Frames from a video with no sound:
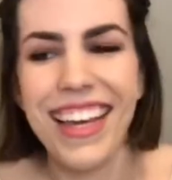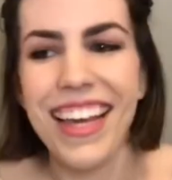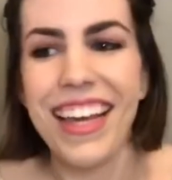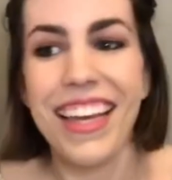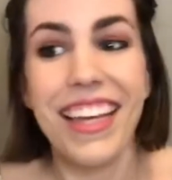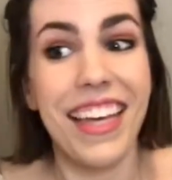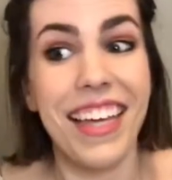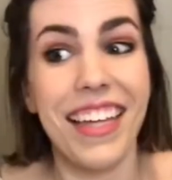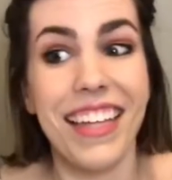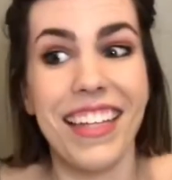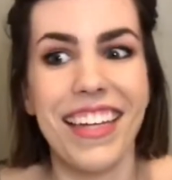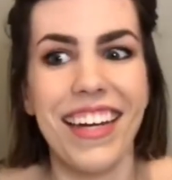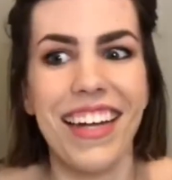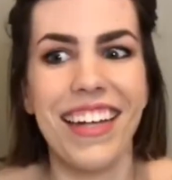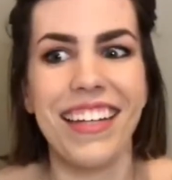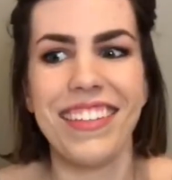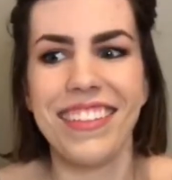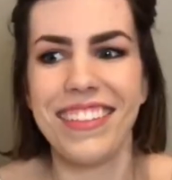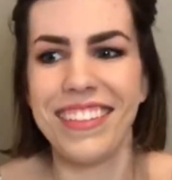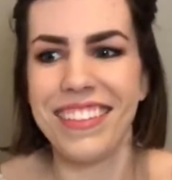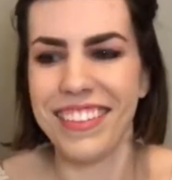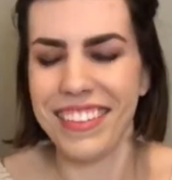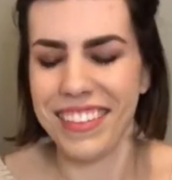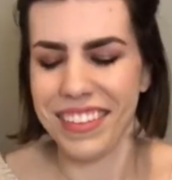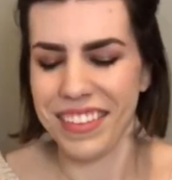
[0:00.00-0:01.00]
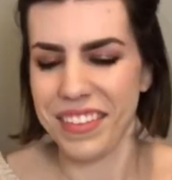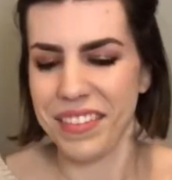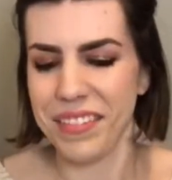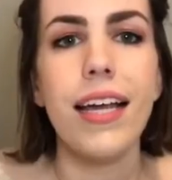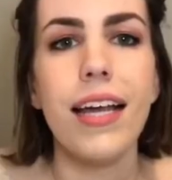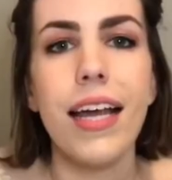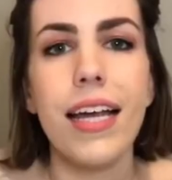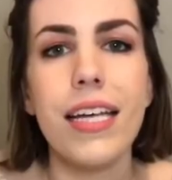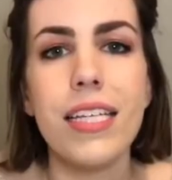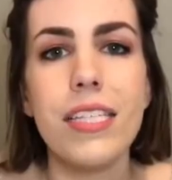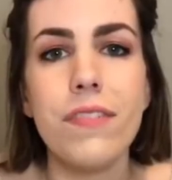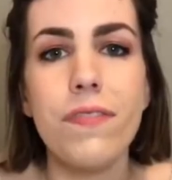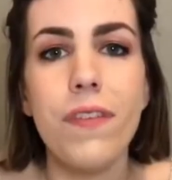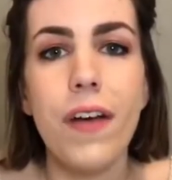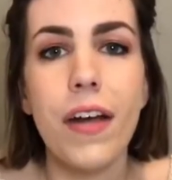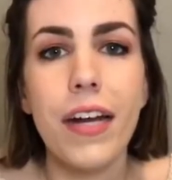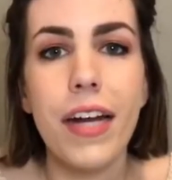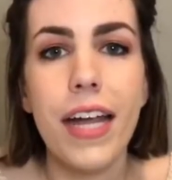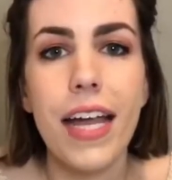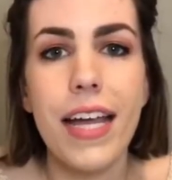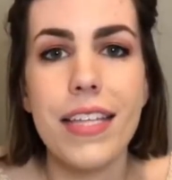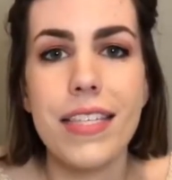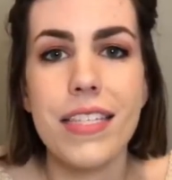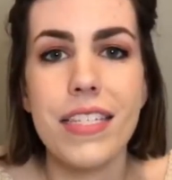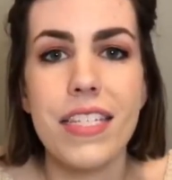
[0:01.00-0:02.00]
Killing it. As far
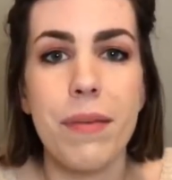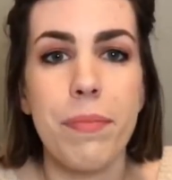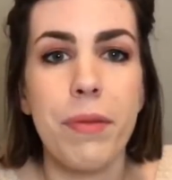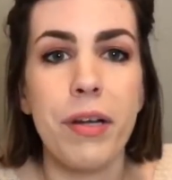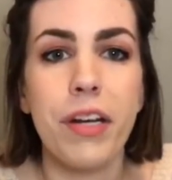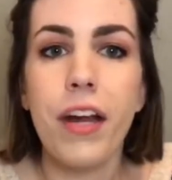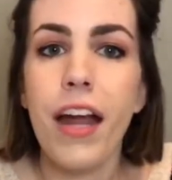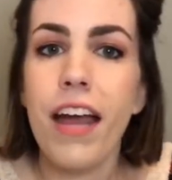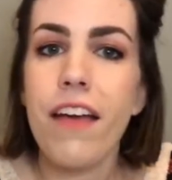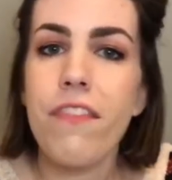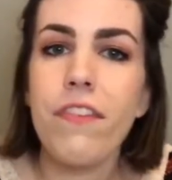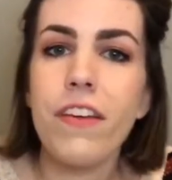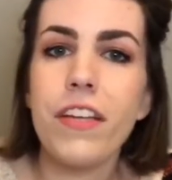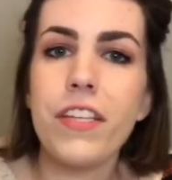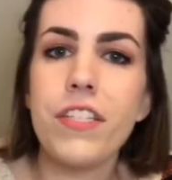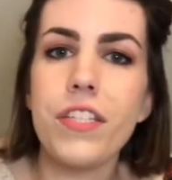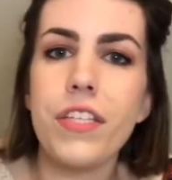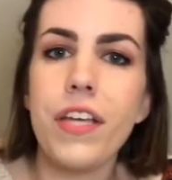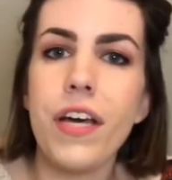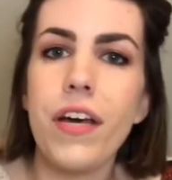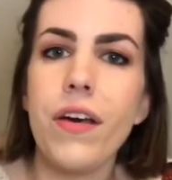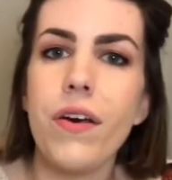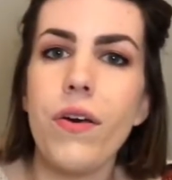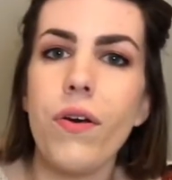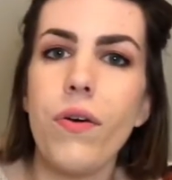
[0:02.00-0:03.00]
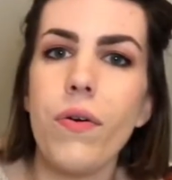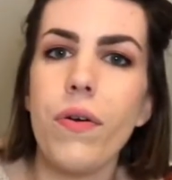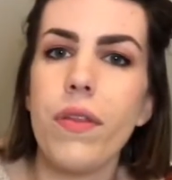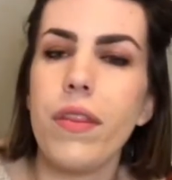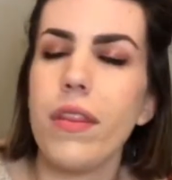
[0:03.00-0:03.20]
as demographics go,